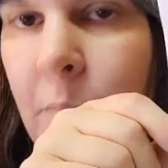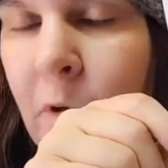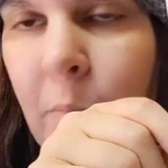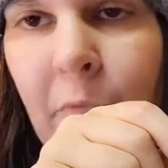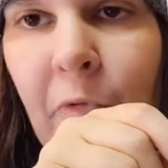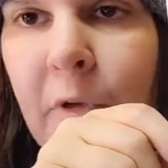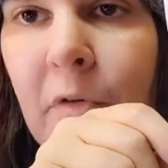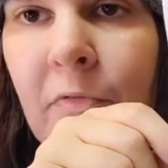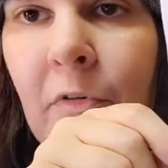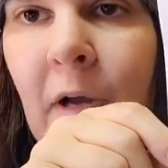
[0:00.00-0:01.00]
Purple's
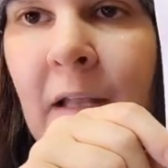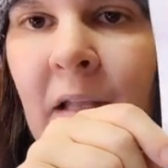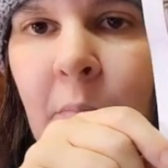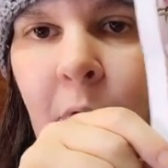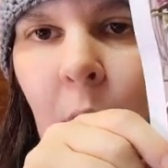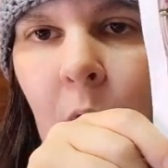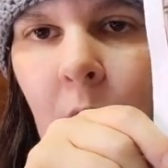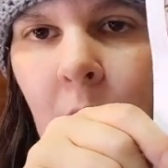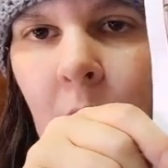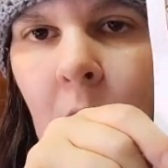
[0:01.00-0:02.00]
beautiful. I love purple,